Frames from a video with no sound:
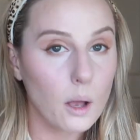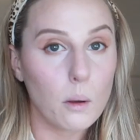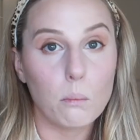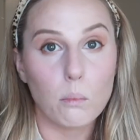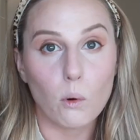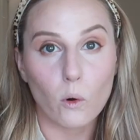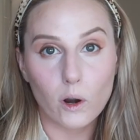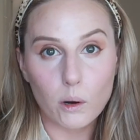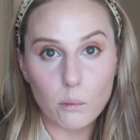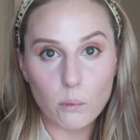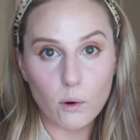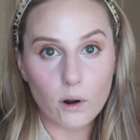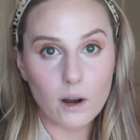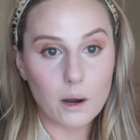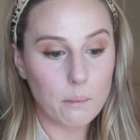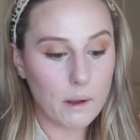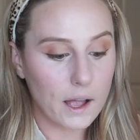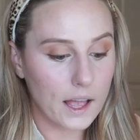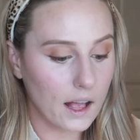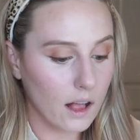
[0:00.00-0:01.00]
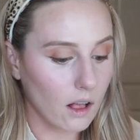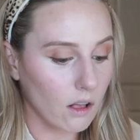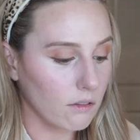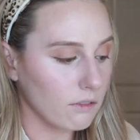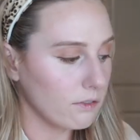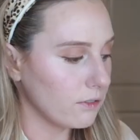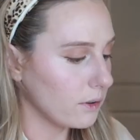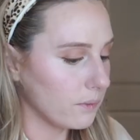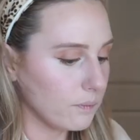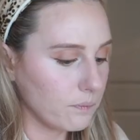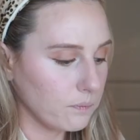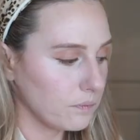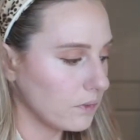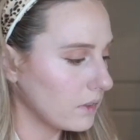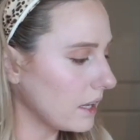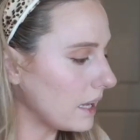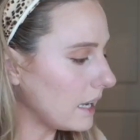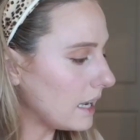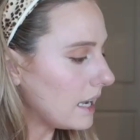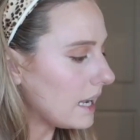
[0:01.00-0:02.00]
Bora Bora by Elf,
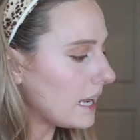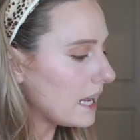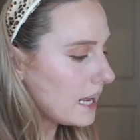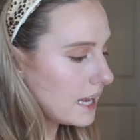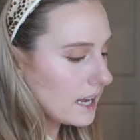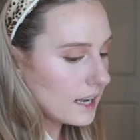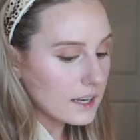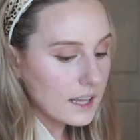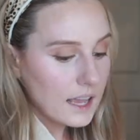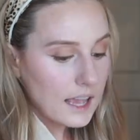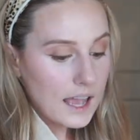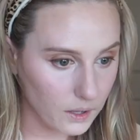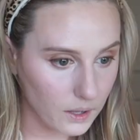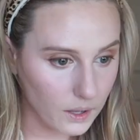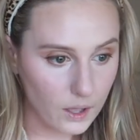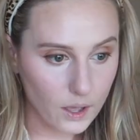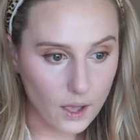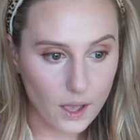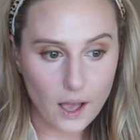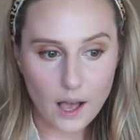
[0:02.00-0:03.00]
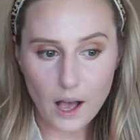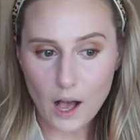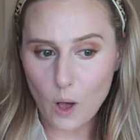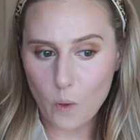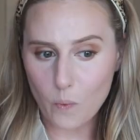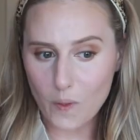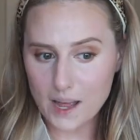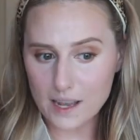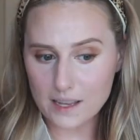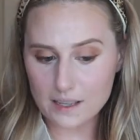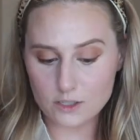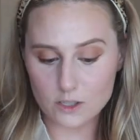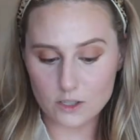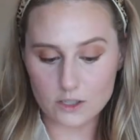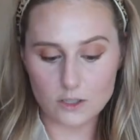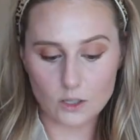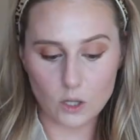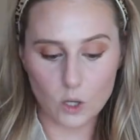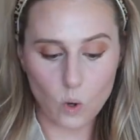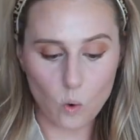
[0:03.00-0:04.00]
Need. Oh, that is
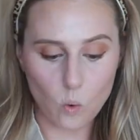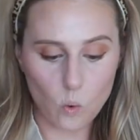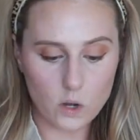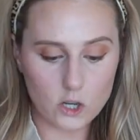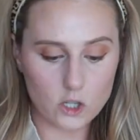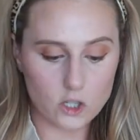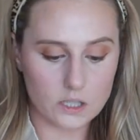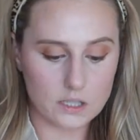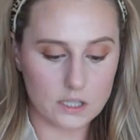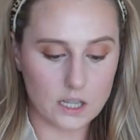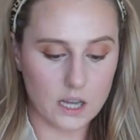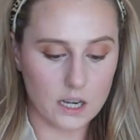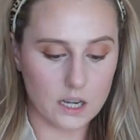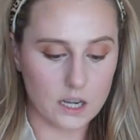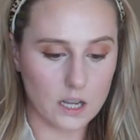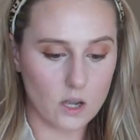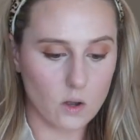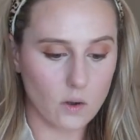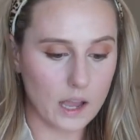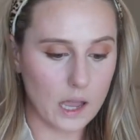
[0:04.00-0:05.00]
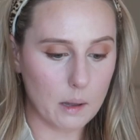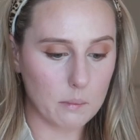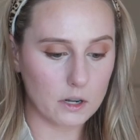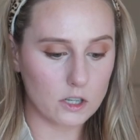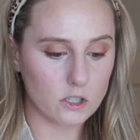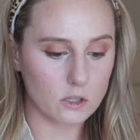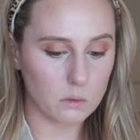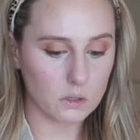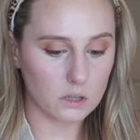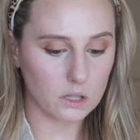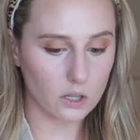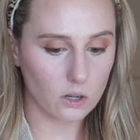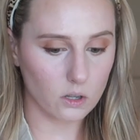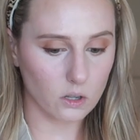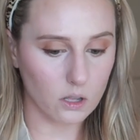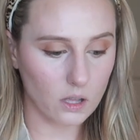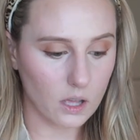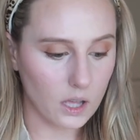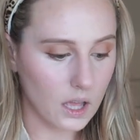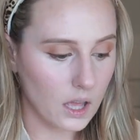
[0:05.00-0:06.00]
just gorgeous, honey. Okay, I'm gonna do a
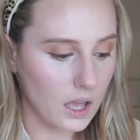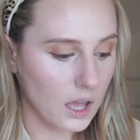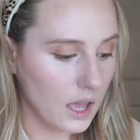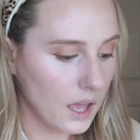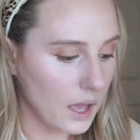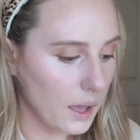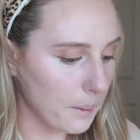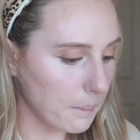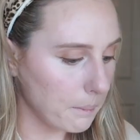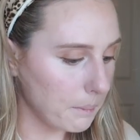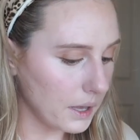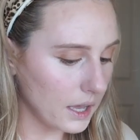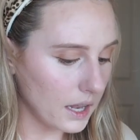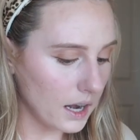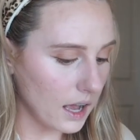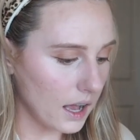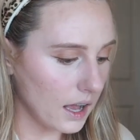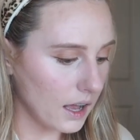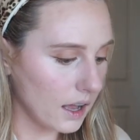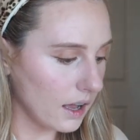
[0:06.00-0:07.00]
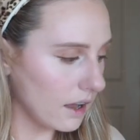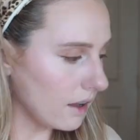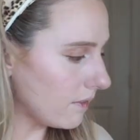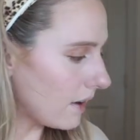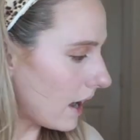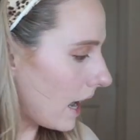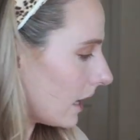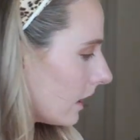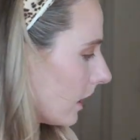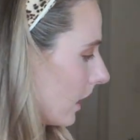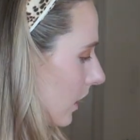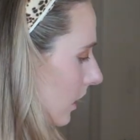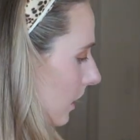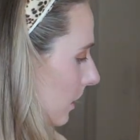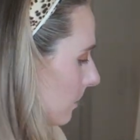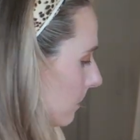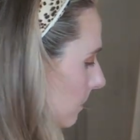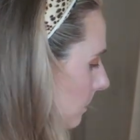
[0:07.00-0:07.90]
little bit of highlighter.